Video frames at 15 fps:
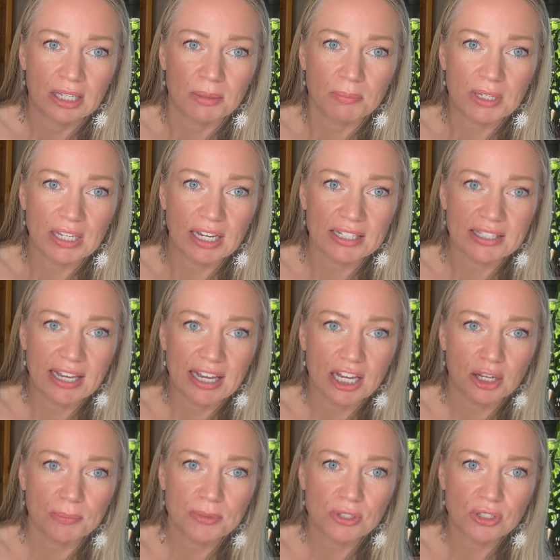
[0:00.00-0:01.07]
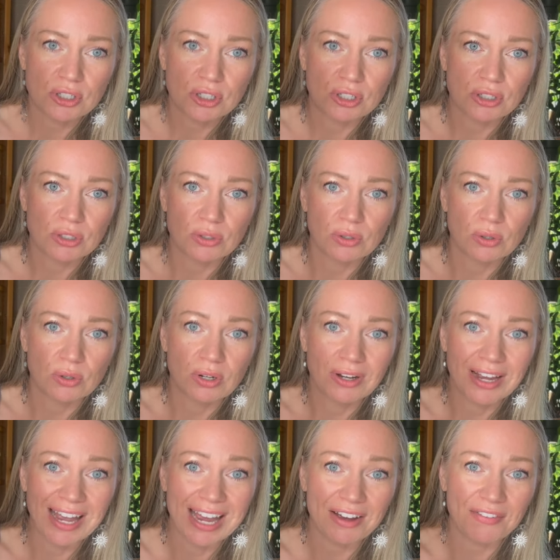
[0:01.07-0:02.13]
because it helps to
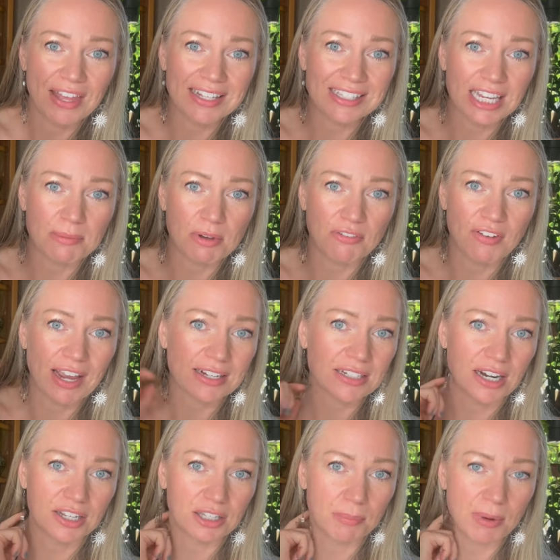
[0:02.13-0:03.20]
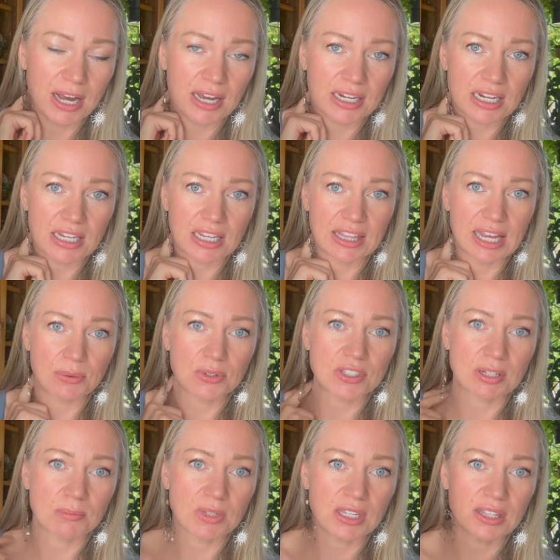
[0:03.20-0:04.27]
have that same effect on the body. And that was
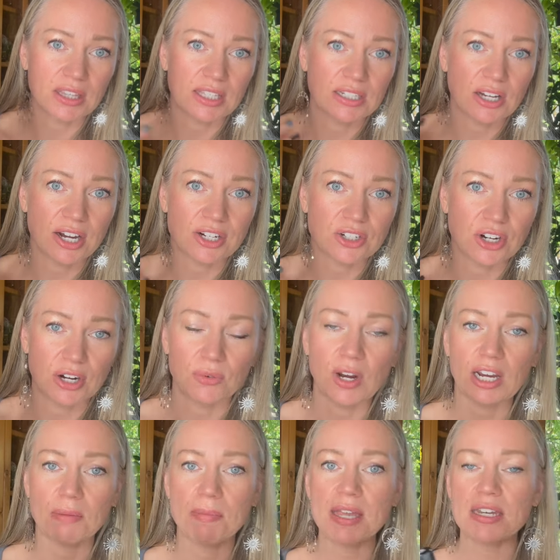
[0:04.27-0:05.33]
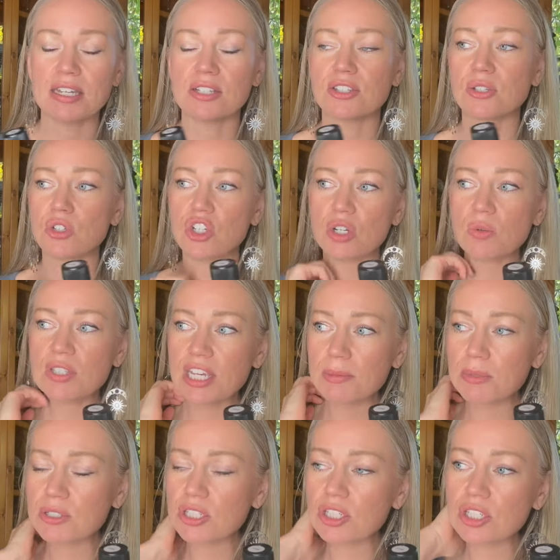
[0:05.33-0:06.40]
something that the doctor had recommended. So she was
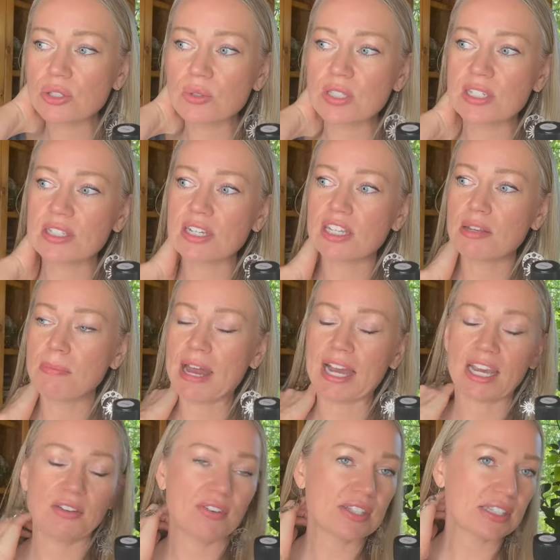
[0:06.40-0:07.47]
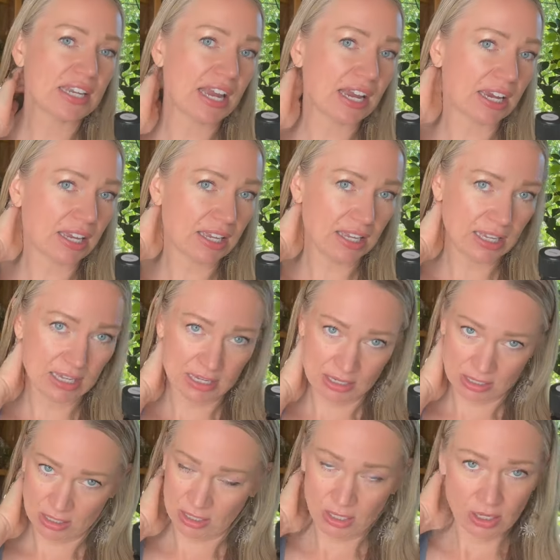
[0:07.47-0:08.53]
able to use this on the back of his neck,
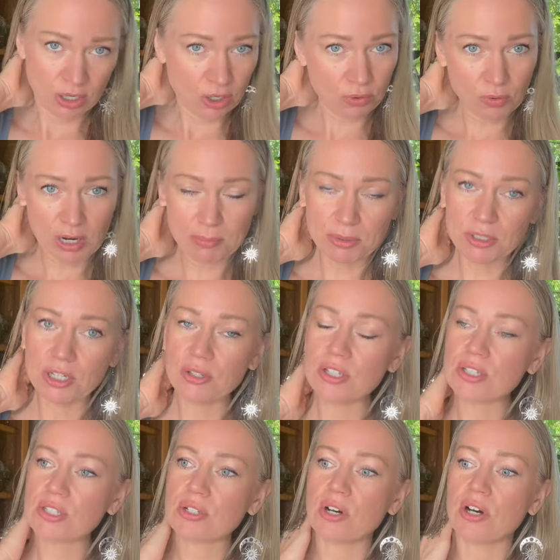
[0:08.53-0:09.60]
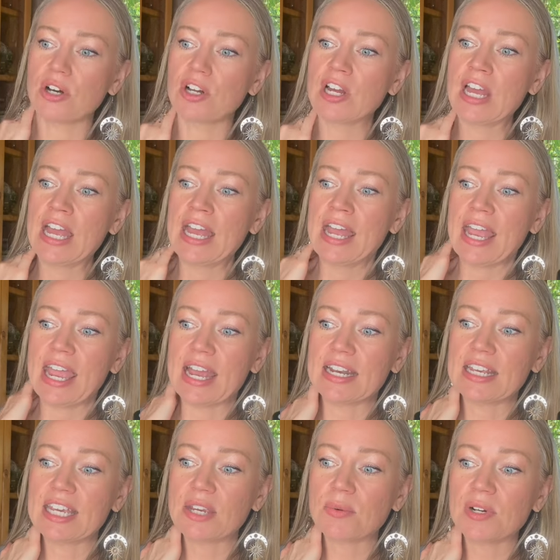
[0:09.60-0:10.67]
right below the skull, and
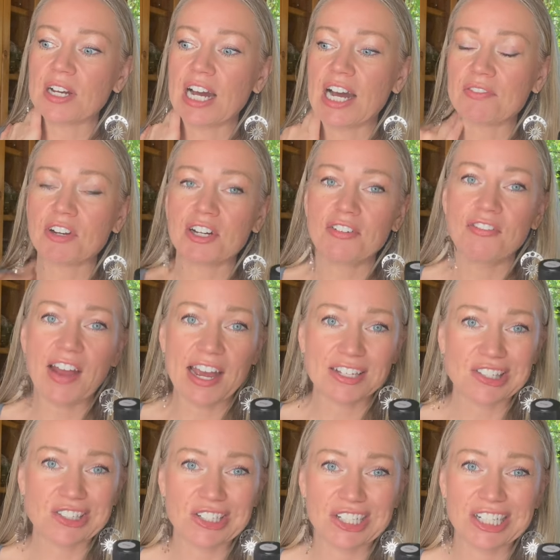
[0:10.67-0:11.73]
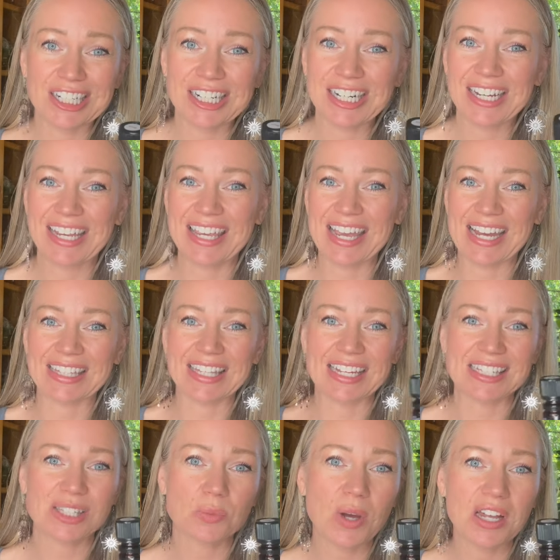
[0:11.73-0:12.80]
he recovered faster. He had
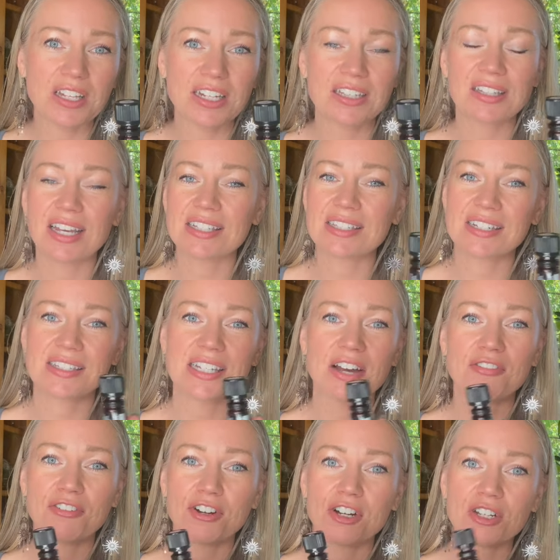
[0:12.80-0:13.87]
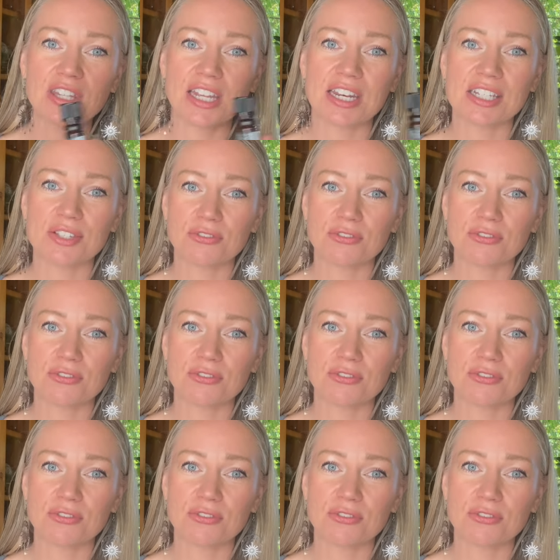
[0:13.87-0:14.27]
less swelling, less discomfort than his